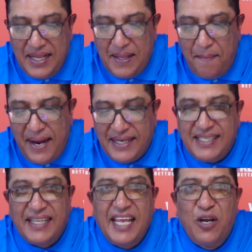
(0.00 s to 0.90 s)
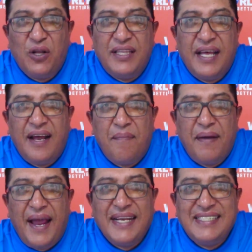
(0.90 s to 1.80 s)
the Met, and they got that
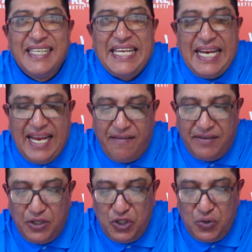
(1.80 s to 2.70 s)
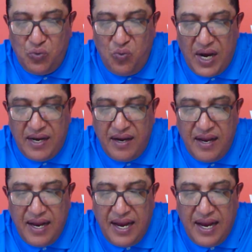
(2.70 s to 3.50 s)
up at 11-1.